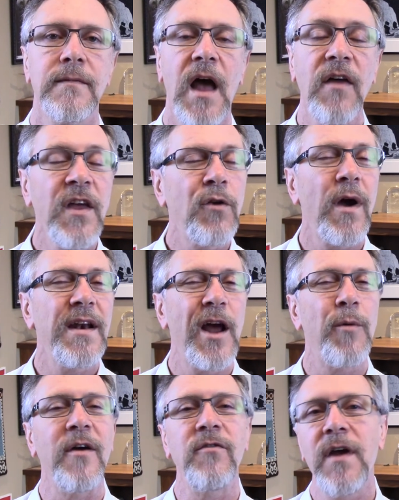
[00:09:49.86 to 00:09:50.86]
I think right
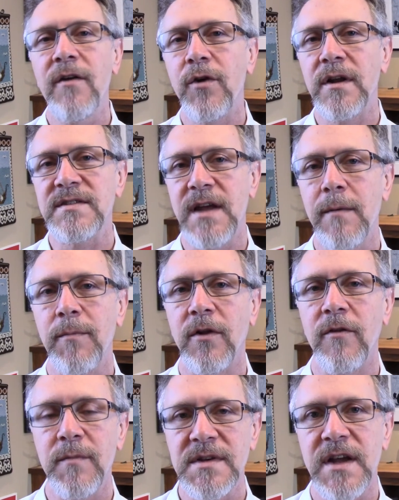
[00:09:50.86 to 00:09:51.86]
now my favorite
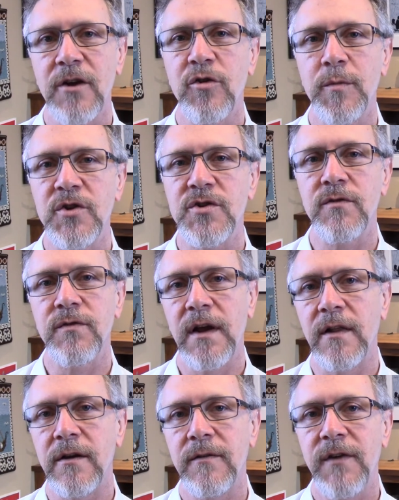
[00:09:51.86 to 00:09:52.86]
example of misattribution
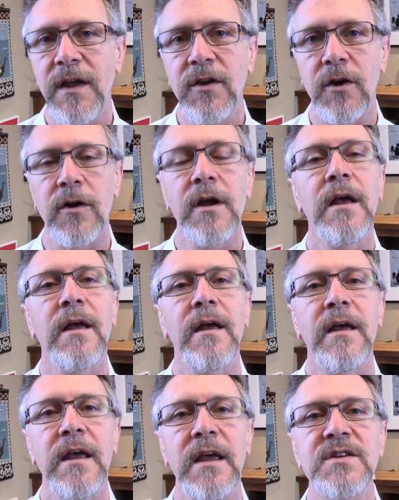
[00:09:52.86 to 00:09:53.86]
failure
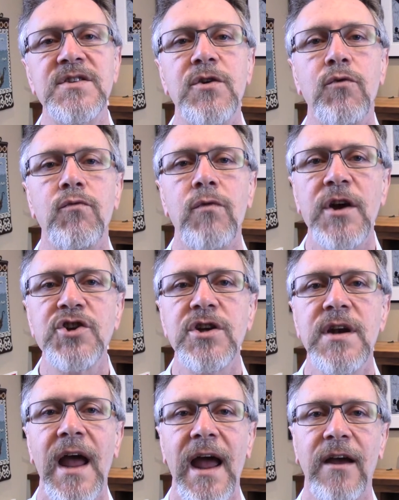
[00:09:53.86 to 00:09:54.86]
is the
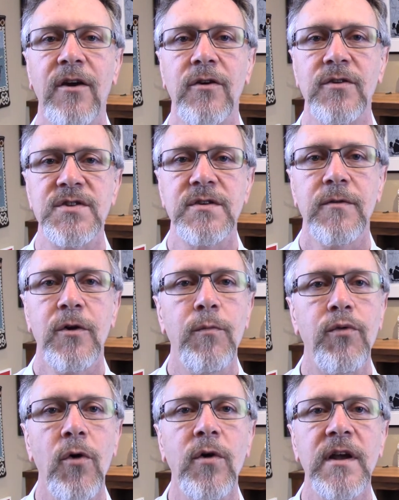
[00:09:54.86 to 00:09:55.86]
Russian hackers who
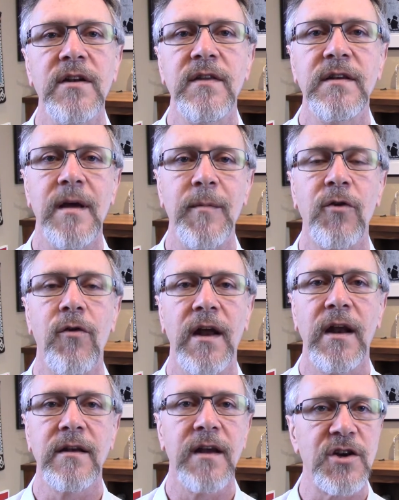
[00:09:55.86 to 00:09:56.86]
broke into the
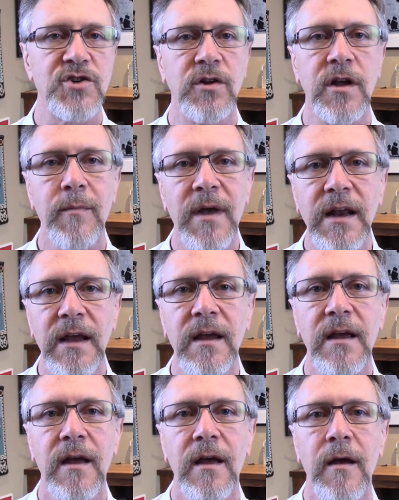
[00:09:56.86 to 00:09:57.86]
Democratic National
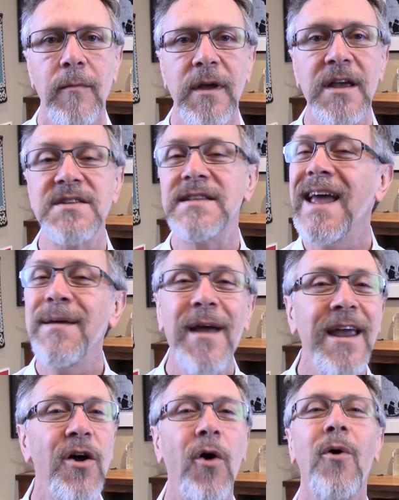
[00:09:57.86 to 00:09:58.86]
Committee, because they
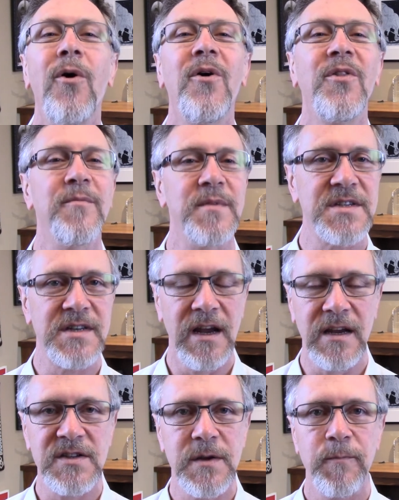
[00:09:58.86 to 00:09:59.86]
made all the
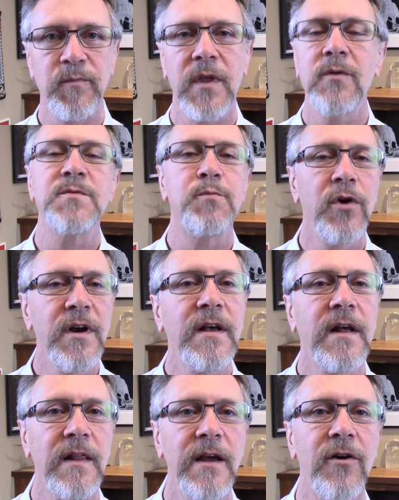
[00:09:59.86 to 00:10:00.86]
mistakes. It was pretty
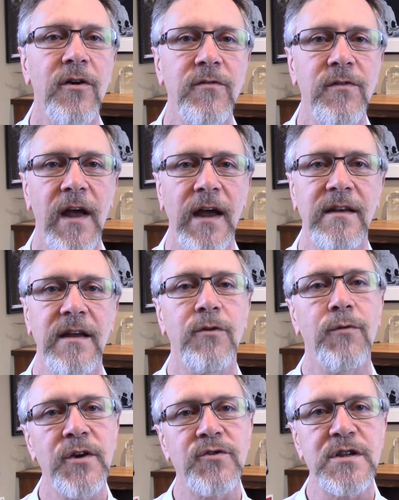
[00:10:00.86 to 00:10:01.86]
clear, in fact,
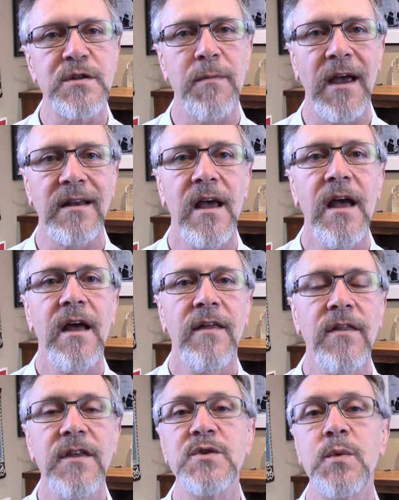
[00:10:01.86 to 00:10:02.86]
in retrospect,
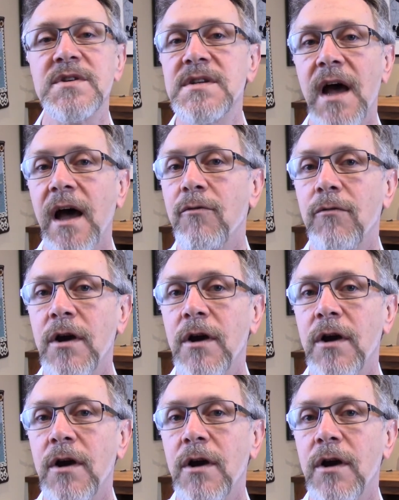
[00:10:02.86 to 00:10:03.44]
that this was not